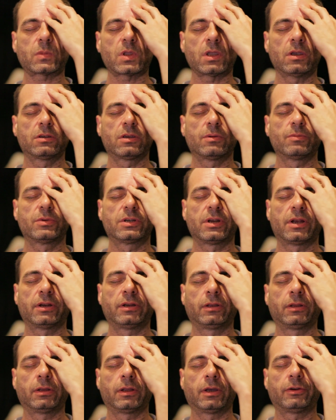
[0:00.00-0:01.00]
So I'm
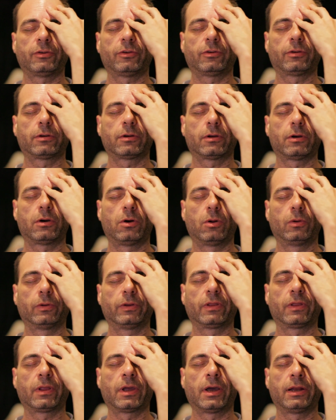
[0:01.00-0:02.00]
standing there just
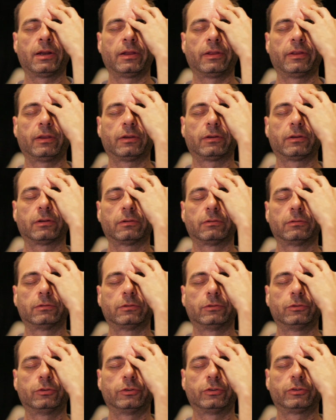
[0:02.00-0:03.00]
holding the eye like this,
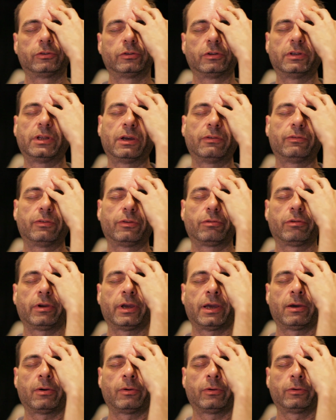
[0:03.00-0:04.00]
and just stood there for 3
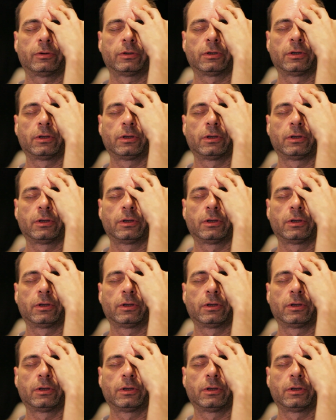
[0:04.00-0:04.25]
hours